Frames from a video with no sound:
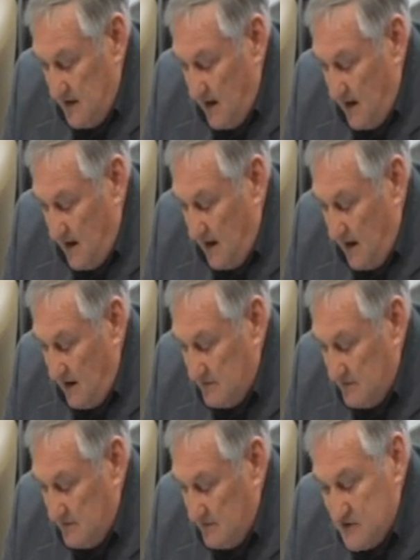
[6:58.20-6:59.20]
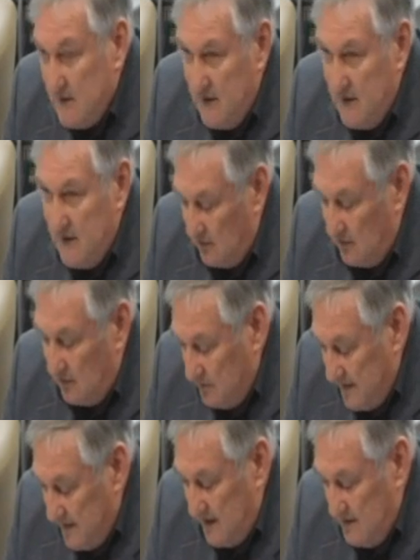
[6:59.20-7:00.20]
Uh, this may be the low
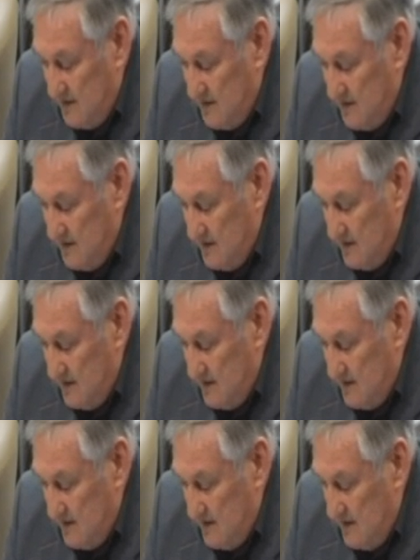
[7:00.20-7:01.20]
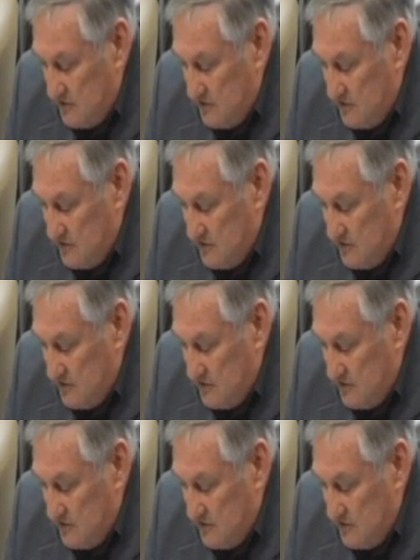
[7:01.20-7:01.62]
bid, but should